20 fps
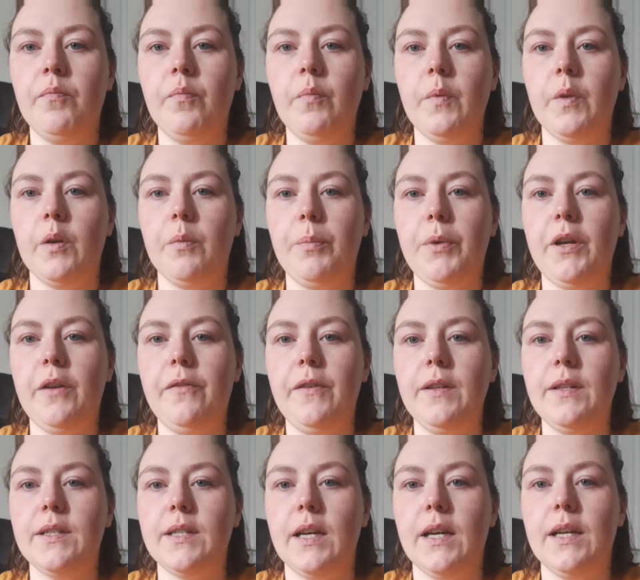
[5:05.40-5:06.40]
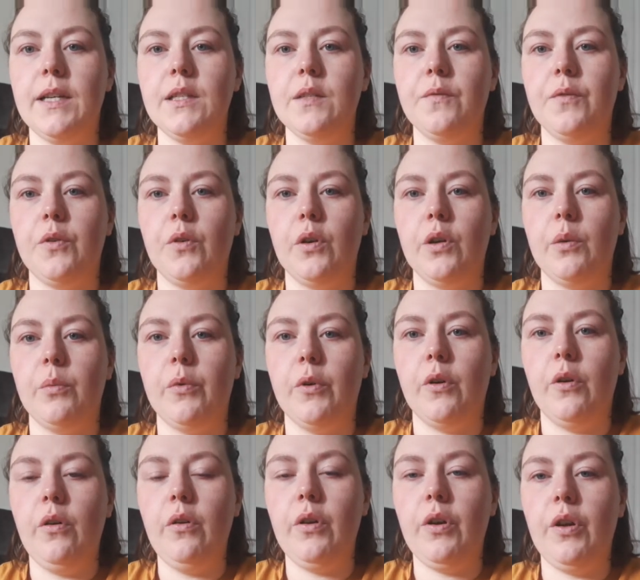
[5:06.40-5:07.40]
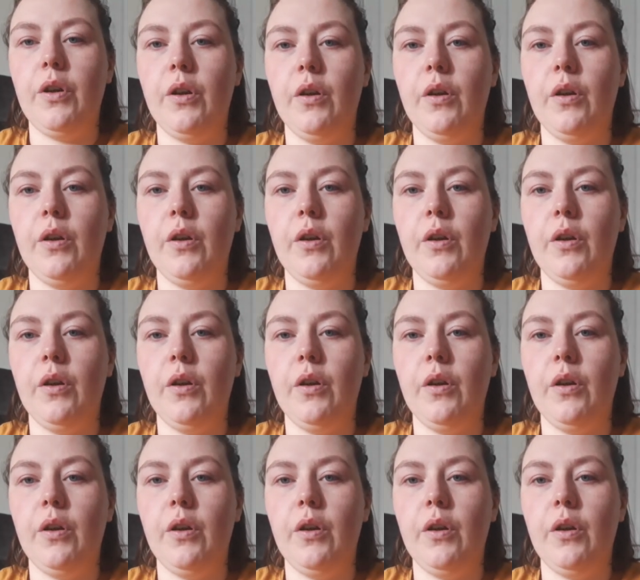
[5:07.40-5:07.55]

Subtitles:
They're a perfect size for on a walk.